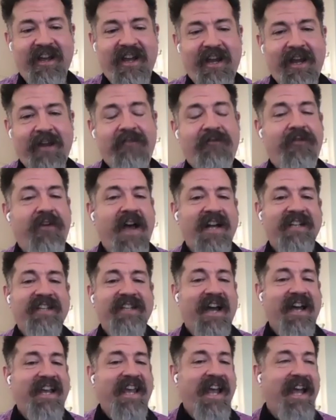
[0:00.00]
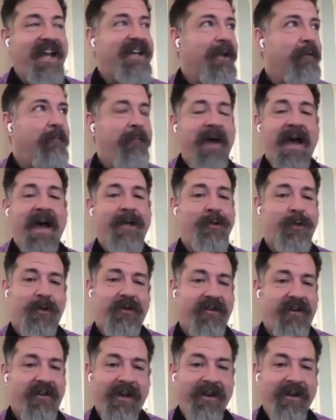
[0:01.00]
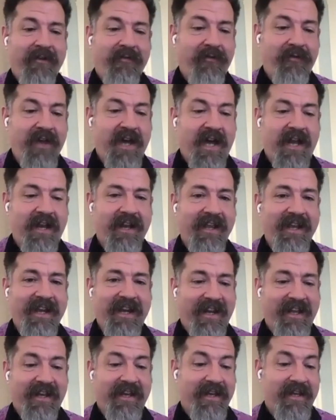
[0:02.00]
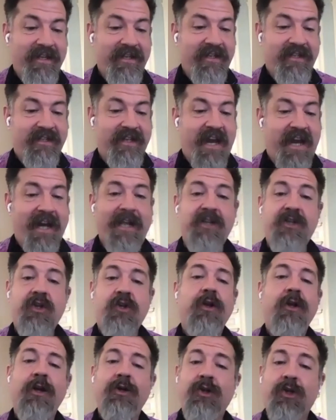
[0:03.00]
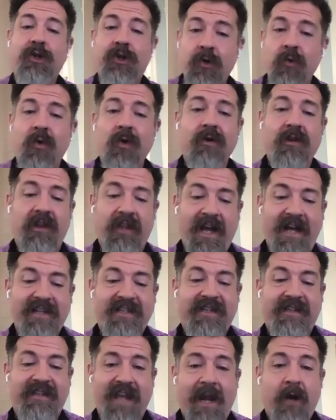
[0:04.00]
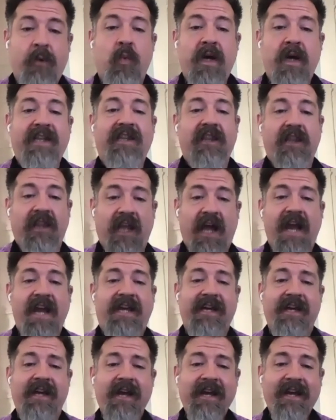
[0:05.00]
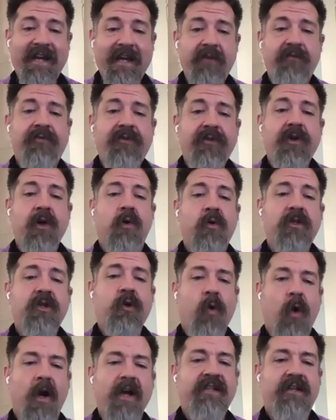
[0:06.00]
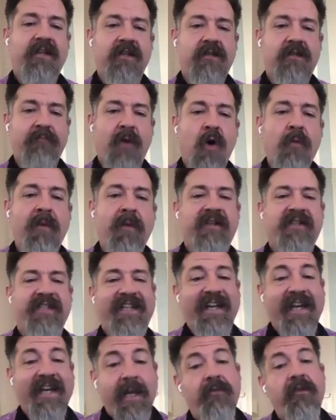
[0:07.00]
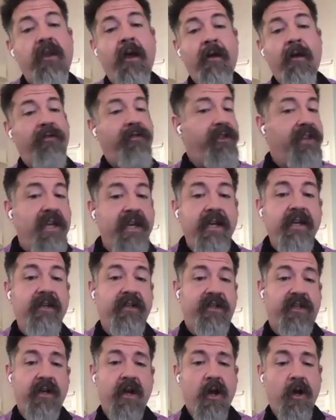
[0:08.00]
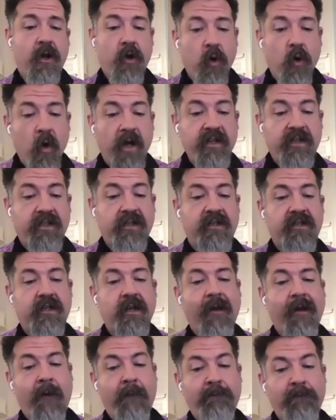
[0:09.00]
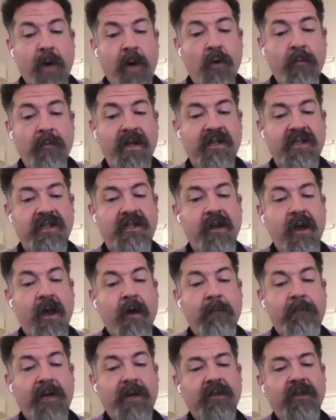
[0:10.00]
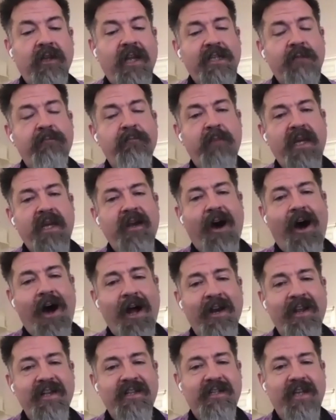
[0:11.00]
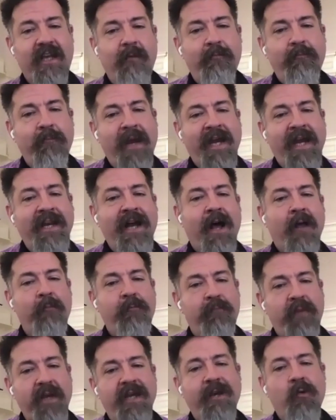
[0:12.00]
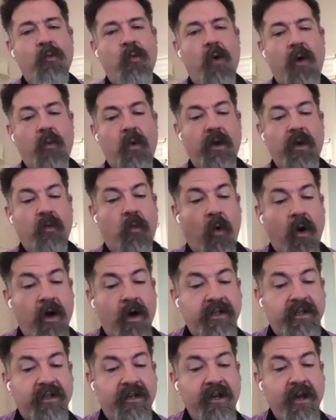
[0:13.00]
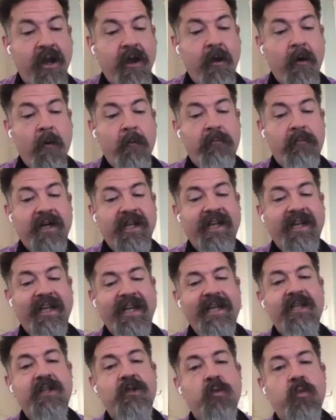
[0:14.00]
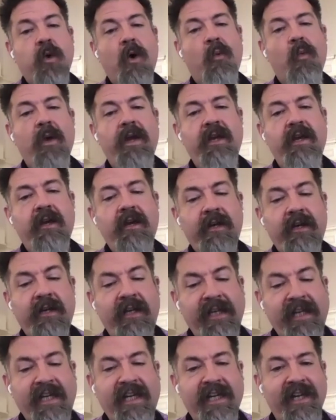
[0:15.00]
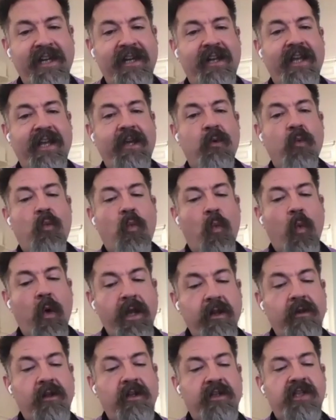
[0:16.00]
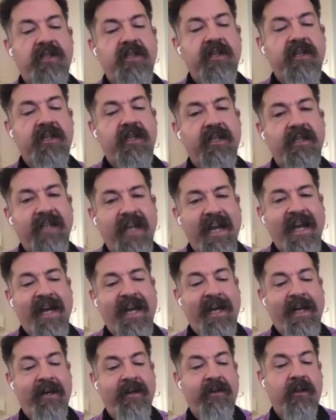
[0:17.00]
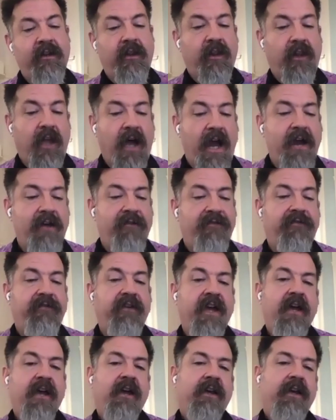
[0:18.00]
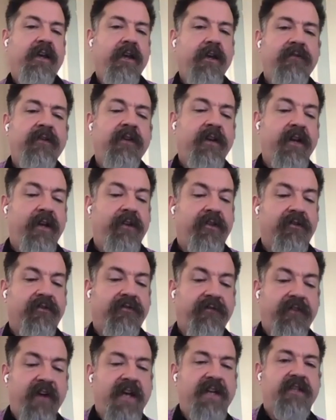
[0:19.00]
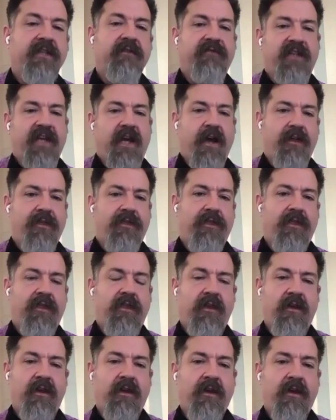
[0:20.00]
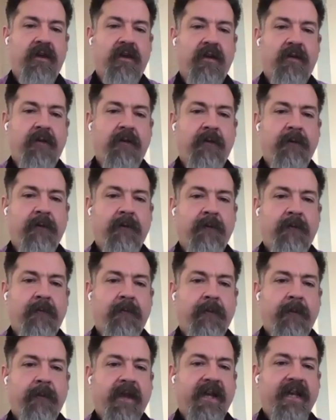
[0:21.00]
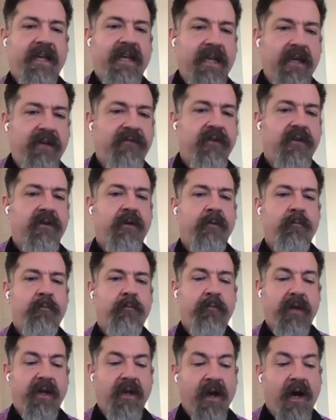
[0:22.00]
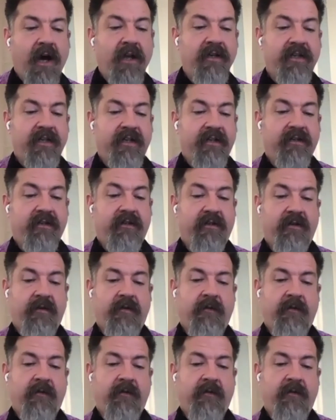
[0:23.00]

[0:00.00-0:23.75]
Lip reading: In fact, I can't imagine that it is. And it's sure less than we'd like in those crisis moments, in these crisis moments. But let's be honest, it may not be what we want, but it is what we need. It will sustain life, even in the face of death, and even beyond it.